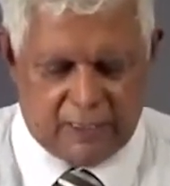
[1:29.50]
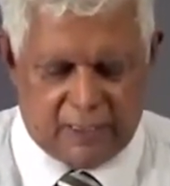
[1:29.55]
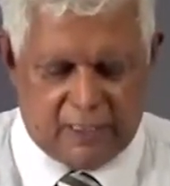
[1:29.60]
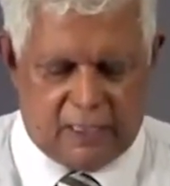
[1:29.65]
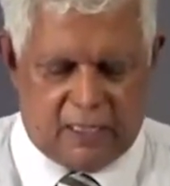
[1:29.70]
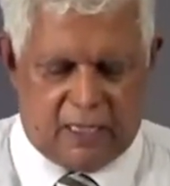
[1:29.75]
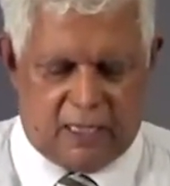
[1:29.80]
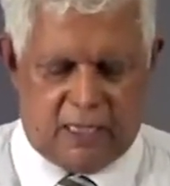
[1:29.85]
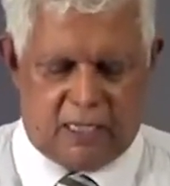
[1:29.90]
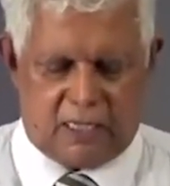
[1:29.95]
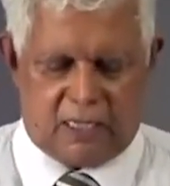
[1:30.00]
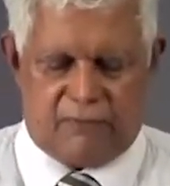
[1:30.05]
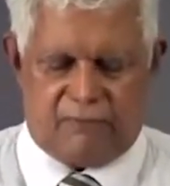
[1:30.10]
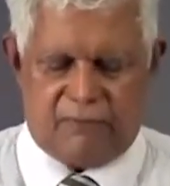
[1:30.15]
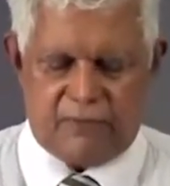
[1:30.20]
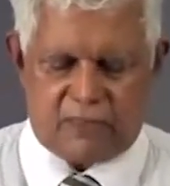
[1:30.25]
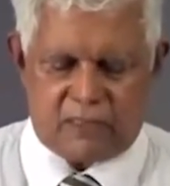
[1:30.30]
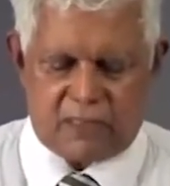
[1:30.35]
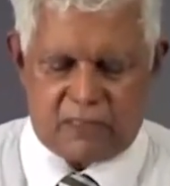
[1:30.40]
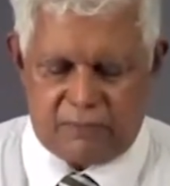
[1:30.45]
the
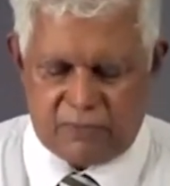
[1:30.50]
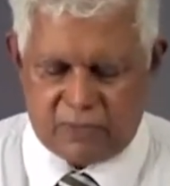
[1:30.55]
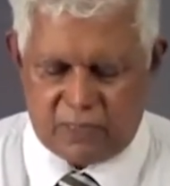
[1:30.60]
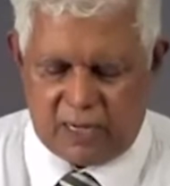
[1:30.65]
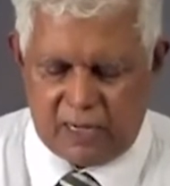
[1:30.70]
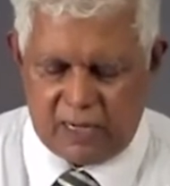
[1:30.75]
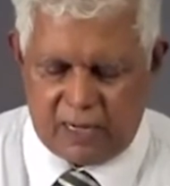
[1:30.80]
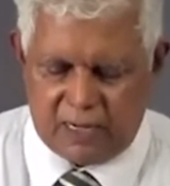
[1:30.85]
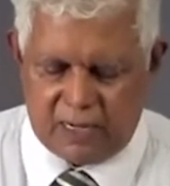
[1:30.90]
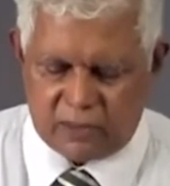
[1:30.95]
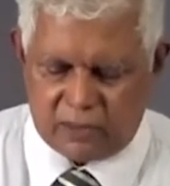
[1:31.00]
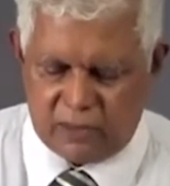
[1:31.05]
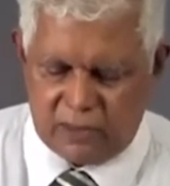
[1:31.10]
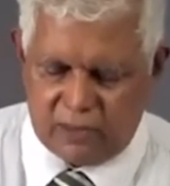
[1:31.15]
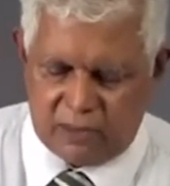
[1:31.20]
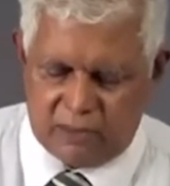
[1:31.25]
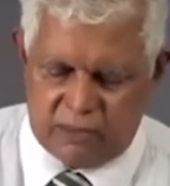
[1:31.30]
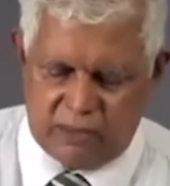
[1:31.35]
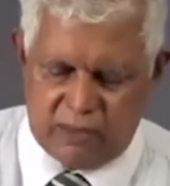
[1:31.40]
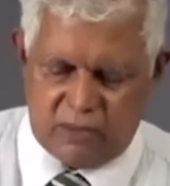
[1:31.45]
first scripture I like to
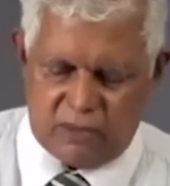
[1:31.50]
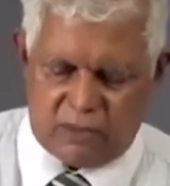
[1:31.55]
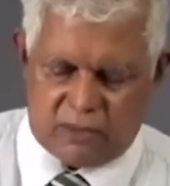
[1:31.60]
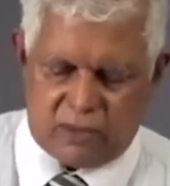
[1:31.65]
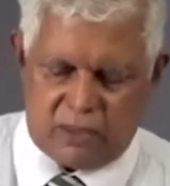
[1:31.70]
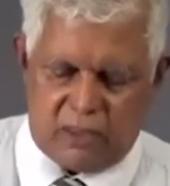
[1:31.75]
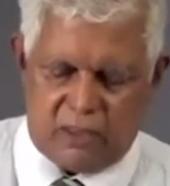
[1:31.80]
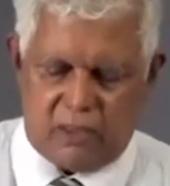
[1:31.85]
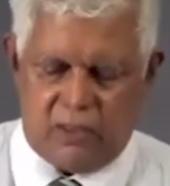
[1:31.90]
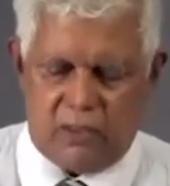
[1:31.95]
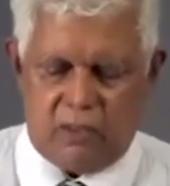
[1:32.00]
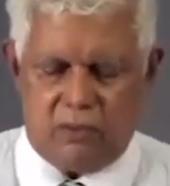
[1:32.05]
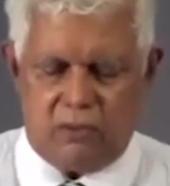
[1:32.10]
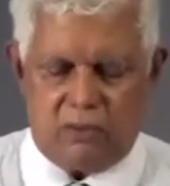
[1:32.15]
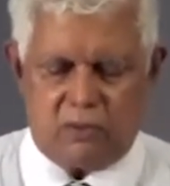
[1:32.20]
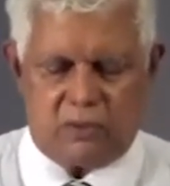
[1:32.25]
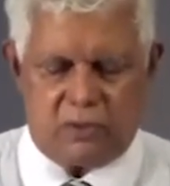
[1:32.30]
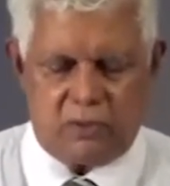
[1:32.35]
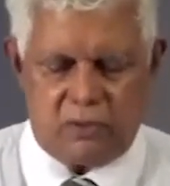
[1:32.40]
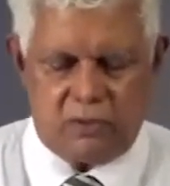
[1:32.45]
introduce you
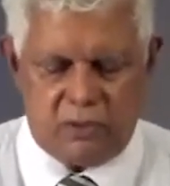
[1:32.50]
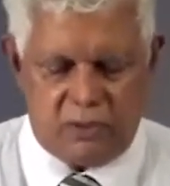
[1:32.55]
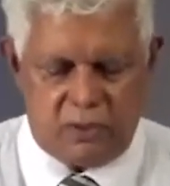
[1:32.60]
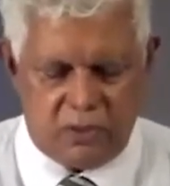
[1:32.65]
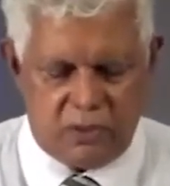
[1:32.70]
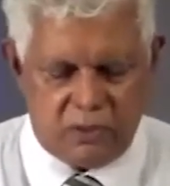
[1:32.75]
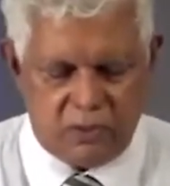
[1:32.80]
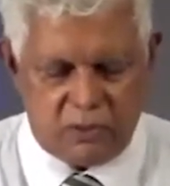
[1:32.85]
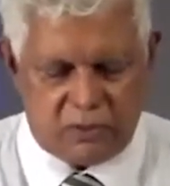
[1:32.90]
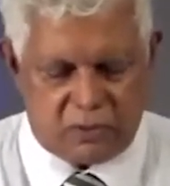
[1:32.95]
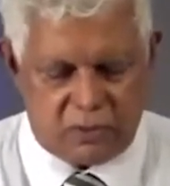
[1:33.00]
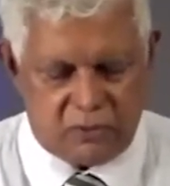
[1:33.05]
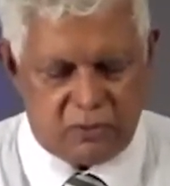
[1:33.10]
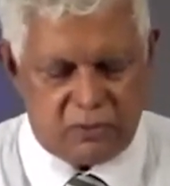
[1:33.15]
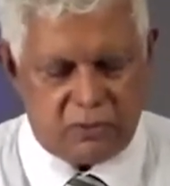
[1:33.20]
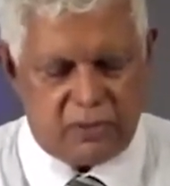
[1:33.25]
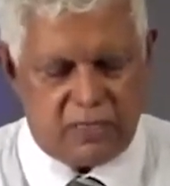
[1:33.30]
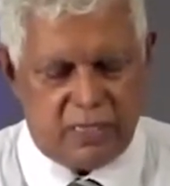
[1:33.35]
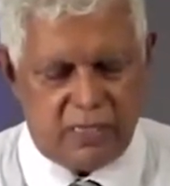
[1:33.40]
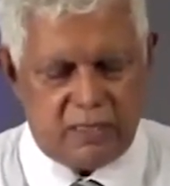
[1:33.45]

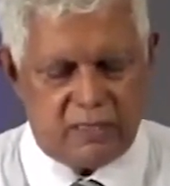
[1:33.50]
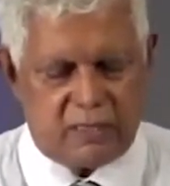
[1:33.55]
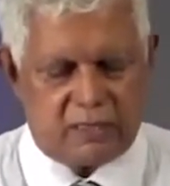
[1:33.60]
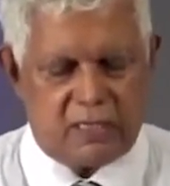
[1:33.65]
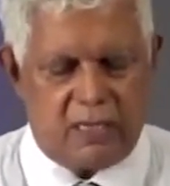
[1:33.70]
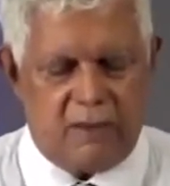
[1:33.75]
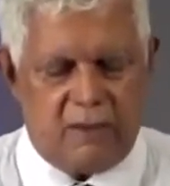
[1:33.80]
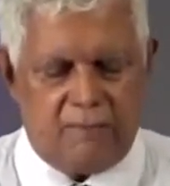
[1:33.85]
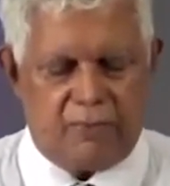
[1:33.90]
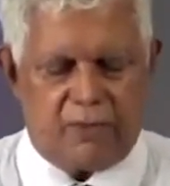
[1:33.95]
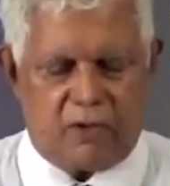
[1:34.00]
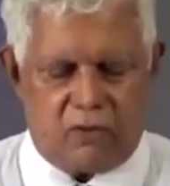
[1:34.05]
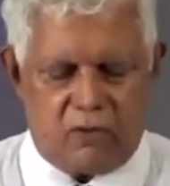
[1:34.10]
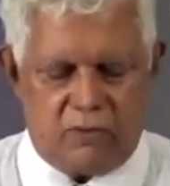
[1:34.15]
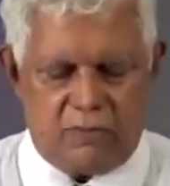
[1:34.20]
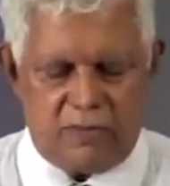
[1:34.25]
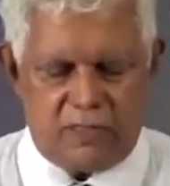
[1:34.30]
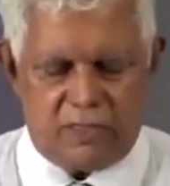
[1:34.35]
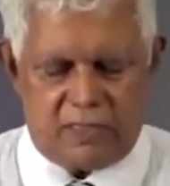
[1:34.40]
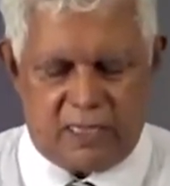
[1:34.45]
to is
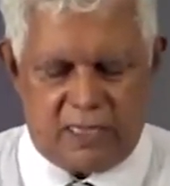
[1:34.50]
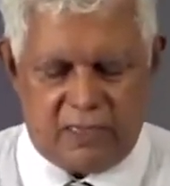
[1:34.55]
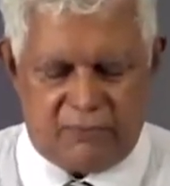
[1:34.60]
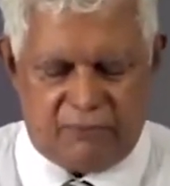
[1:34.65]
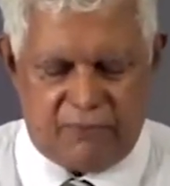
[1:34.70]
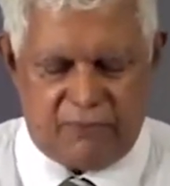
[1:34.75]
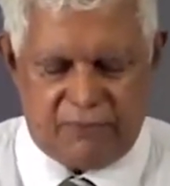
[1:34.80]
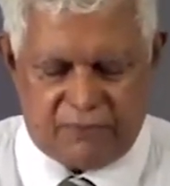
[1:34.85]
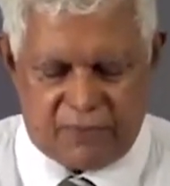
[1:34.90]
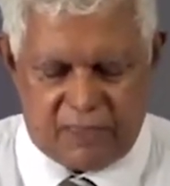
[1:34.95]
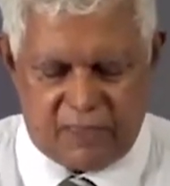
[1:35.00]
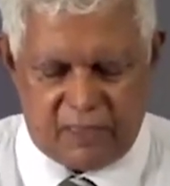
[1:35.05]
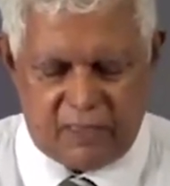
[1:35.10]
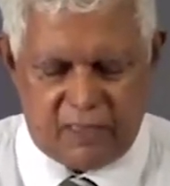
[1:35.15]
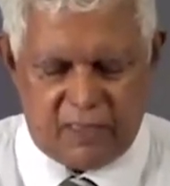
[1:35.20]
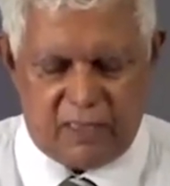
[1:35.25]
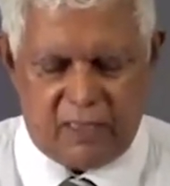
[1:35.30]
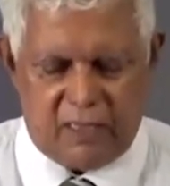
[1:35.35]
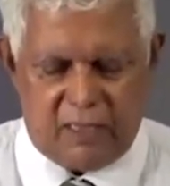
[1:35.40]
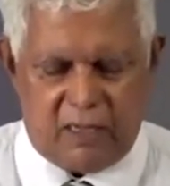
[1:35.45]
Romans 8:15,
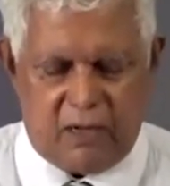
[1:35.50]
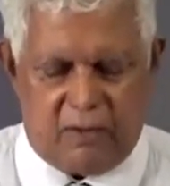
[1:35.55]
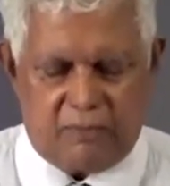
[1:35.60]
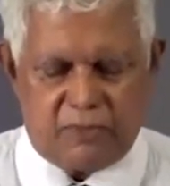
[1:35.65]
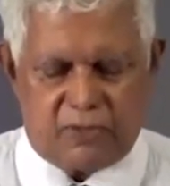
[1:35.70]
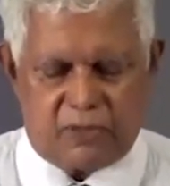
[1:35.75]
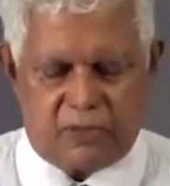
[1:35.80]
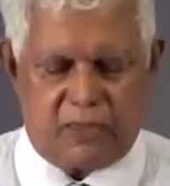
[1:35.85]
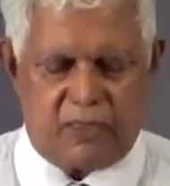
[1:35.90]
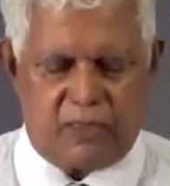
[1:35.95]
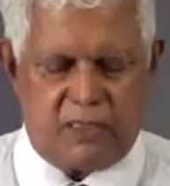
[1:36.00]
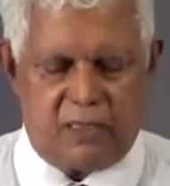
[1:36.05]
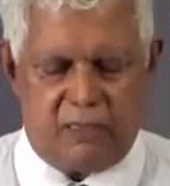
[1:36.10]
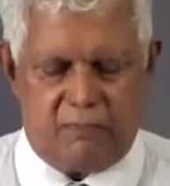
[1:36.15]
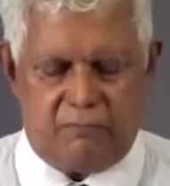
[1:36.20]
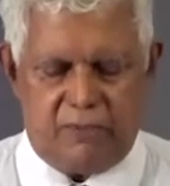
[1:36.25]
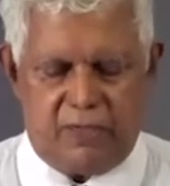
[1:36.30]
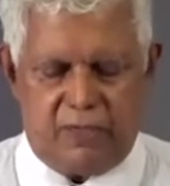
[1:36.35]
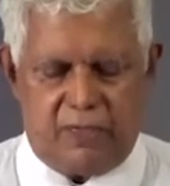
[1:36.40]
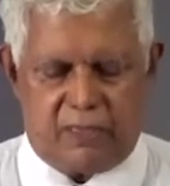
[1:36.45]
the adoption, the
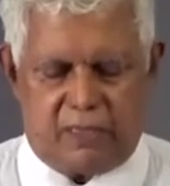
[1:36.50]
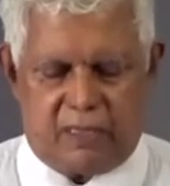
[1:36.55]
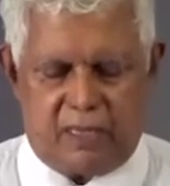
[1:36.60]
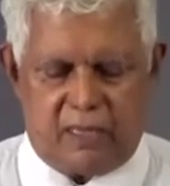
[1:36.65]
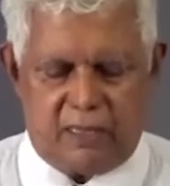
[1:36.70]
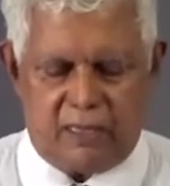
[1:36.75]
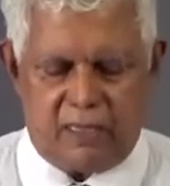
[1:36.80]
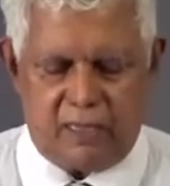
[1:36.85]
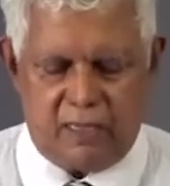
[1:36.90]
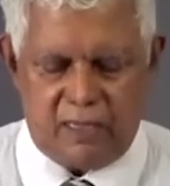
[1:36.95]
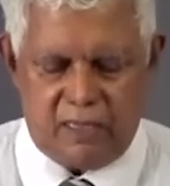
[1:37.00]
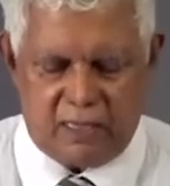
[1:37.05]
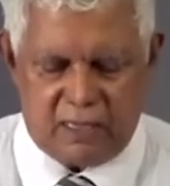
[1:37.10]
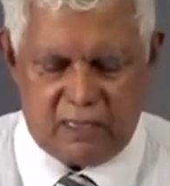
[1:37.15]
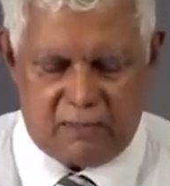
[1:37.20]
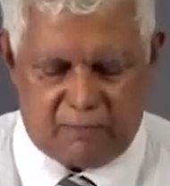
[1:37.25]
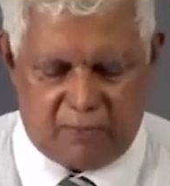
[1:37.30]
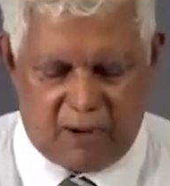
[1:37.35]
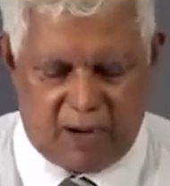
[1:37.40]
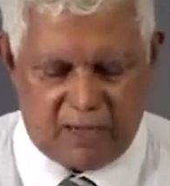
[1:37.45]
birth and the legal
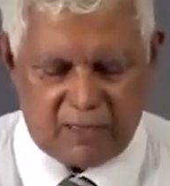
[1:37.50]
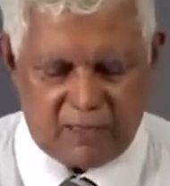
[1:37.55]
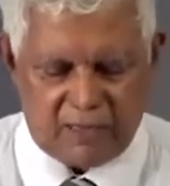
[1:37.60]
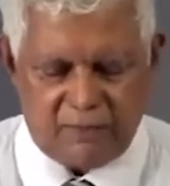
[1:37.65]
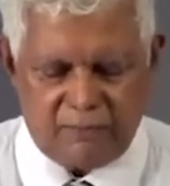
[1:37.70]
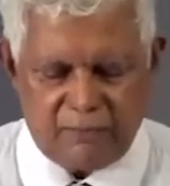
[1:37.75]
part.